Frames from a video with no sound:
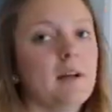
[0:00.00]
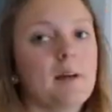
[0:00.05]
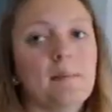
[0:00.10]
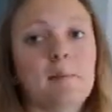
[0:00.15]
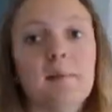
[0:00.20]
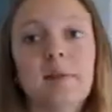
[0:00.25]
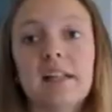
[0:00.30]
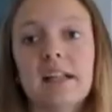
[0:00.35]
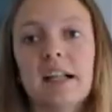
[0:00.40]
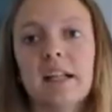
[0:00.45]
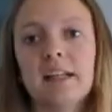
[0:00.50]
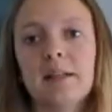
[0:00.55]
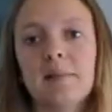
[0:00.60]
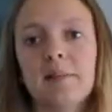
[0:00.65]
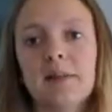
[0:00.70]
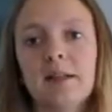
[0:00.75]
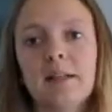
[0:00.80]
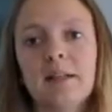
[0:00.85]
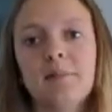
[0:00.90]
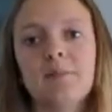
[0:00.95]
Mina
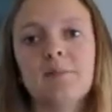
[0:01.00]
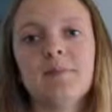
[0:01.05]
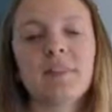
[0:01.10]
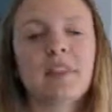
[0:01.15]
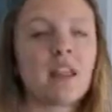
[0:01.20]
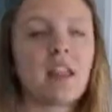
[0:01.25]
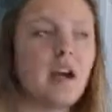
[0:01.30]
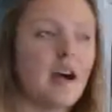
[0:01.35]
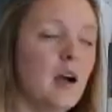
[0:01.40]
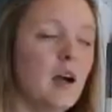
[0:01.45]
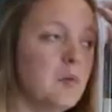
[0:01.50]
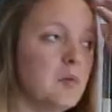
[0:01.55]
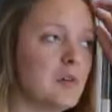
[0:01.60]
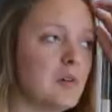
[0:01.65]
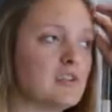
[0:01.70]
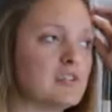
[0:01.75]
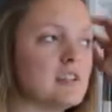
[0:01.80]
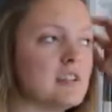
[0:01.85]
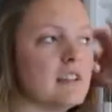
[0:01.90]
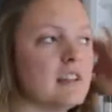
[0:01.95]
Lima. I
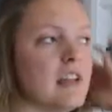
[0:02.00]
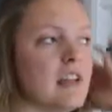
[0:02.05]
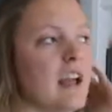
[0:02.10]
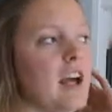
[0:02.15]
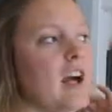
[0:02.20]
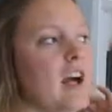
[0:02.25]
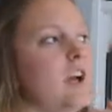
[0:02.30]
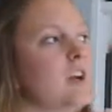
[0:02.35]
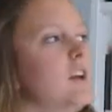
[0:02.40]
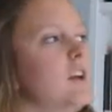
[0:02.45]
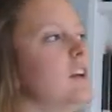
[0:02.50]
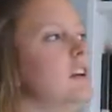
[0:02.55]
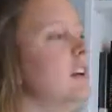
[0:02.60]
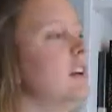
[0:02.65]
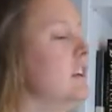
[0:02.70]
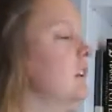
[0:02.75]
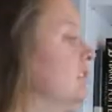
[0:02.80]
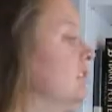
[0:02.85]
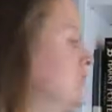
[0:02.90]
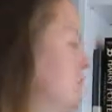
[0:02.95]
bought it there,
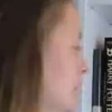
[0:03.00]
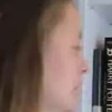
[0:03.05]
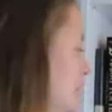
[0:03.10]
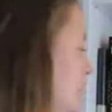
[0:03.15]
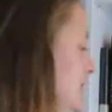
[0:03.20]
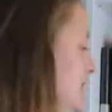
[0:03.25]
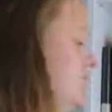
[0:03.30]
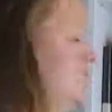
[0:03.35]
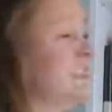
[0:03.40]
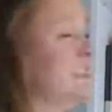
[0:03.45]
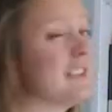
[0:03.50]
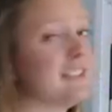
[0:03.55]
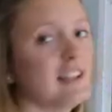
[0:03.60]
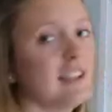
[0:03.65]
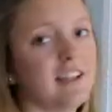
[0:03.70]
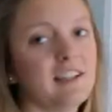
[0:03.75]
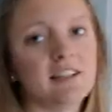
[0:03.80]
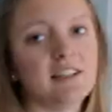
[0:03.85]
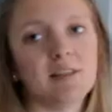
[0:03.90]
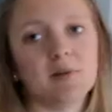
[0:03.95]
so it's
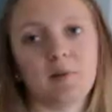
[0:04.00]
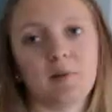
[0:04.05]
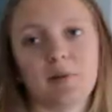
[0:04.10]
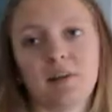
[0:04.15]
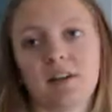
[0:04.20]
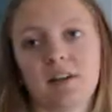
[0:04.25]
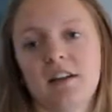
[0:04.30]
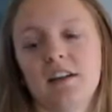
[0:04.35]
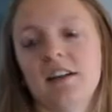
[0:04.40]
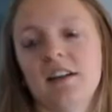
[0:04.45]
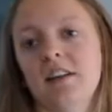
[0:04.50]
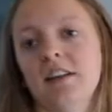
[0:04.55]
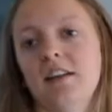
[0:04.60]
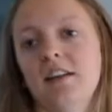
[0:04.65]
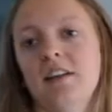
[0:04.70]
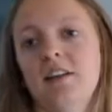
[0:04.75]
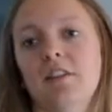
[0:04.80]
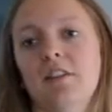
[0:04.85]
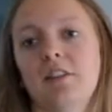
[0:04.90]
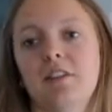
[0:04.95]
signed by
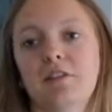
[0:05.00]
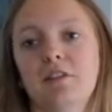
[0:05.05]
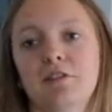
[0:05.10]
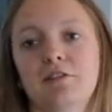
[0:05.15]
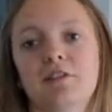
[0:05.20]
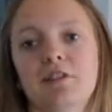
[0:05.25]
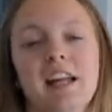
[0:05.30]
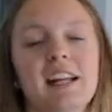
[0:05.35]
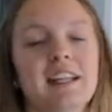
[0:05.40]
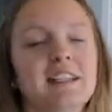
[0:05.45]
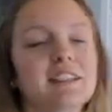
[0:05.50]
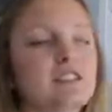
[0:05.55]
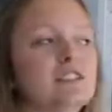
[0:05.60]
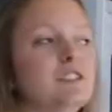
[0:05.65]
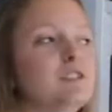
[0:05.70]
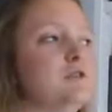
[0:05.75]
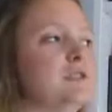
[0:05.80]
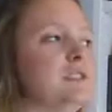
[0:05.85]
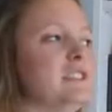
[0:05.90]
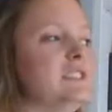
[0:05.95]
the
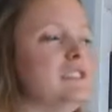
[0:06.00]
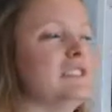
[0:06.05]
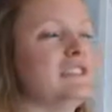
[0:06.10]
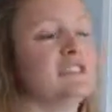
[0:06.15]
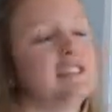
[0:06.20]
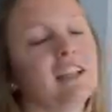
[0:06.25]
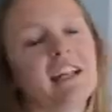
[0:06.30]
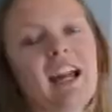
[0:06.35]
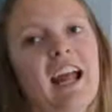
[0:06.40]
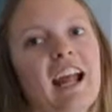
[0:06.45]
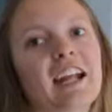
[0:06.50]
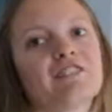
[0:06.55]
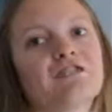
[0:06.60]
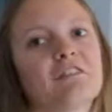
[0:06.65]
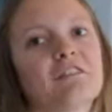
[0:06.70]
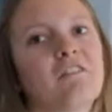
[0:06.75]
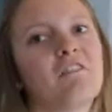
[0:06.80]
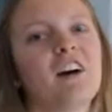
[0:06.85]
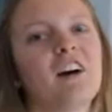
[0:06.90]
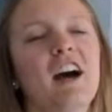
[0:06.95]
creators, which is
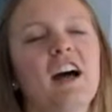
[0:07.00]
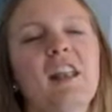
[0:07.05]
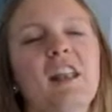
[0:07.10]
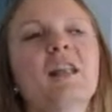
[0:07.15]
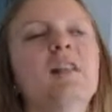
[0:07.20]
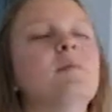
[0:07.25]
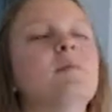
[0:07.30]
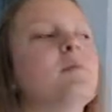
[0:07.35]
extra fun,